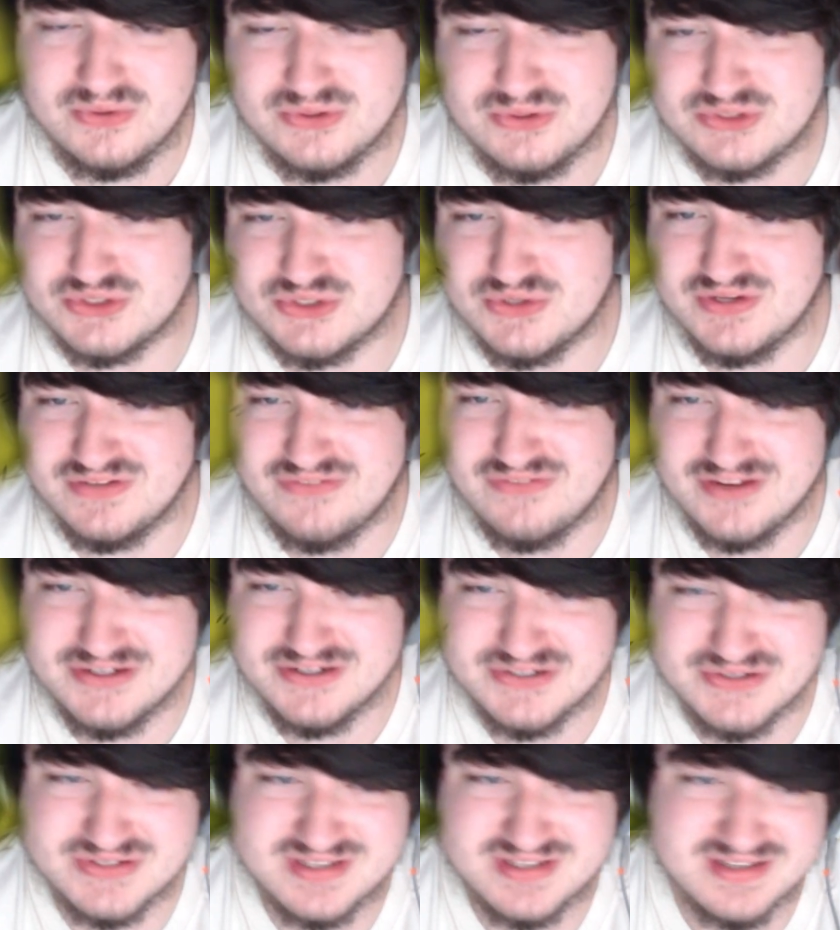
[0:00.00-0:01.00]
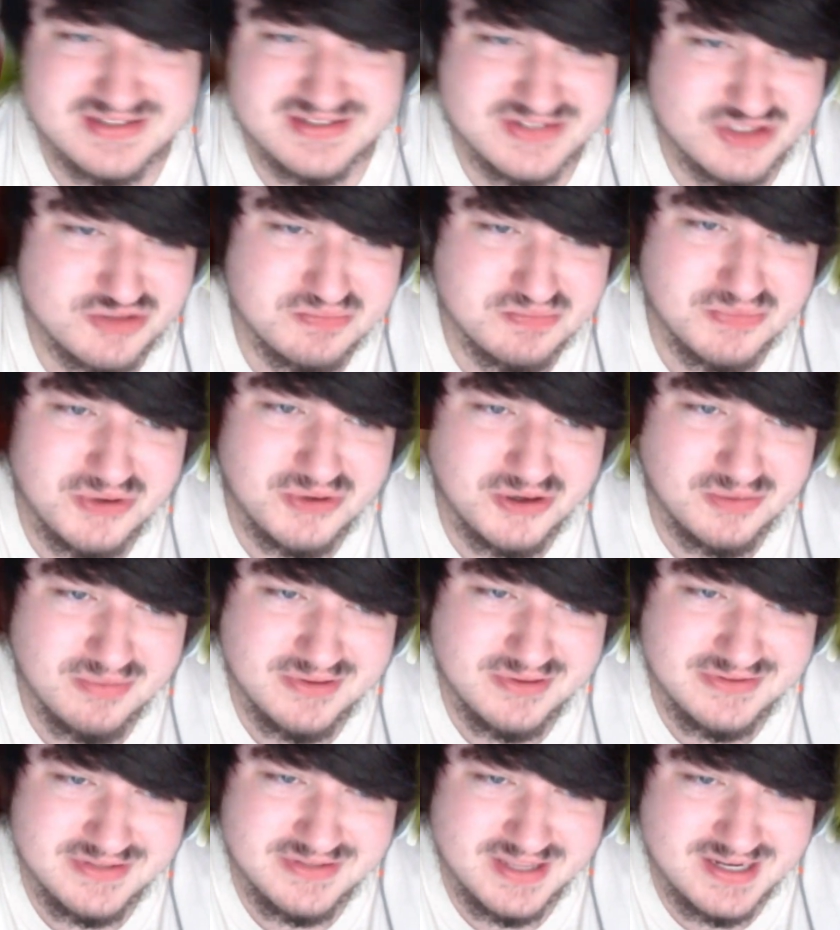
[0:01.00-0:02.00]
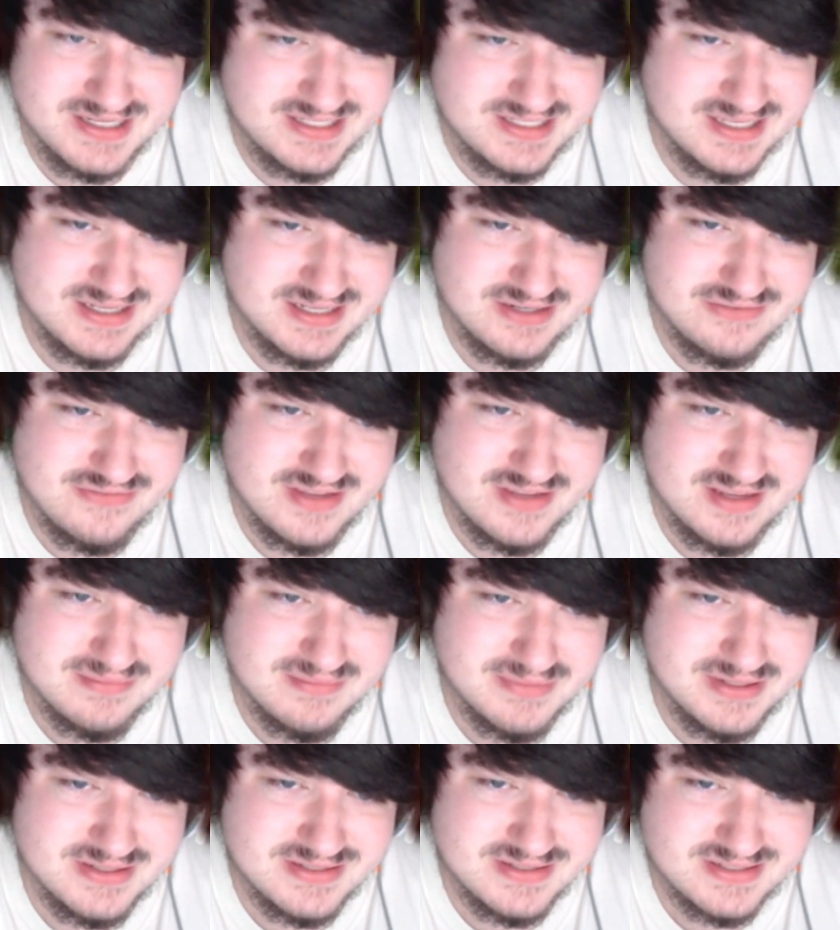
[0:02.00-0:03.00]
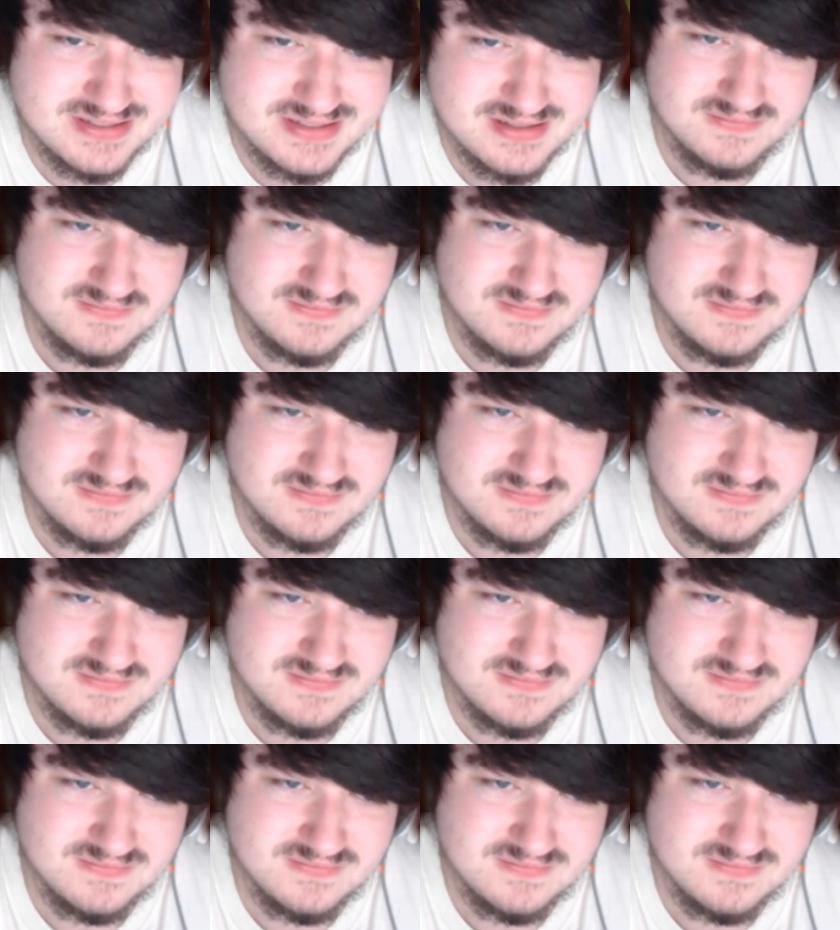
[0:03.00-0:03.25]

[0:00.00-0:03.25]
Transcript: Tree Adventures has a small but dedicated fan base.